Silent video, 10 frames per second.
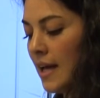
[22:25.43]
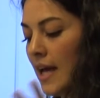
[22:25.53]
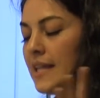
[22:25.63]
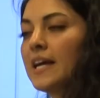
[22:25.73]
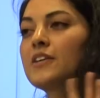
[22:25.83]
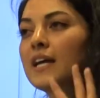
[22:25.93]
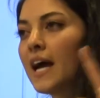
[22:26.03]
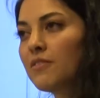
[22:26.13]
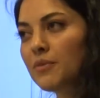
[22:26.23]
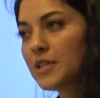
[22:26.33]
and they are to
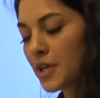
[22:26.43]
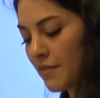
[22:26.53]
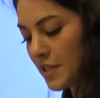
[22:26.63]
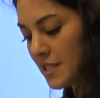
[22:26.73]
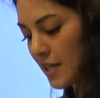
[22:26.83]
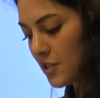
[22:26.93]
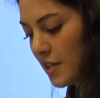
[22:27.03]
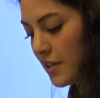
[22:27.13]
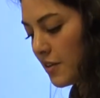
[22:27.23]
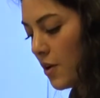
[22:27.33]
have a rich conversation
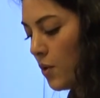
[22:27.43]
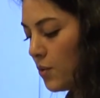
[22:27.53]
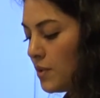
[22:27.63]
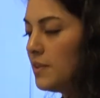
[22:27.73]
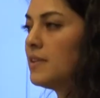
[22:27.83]
on their own,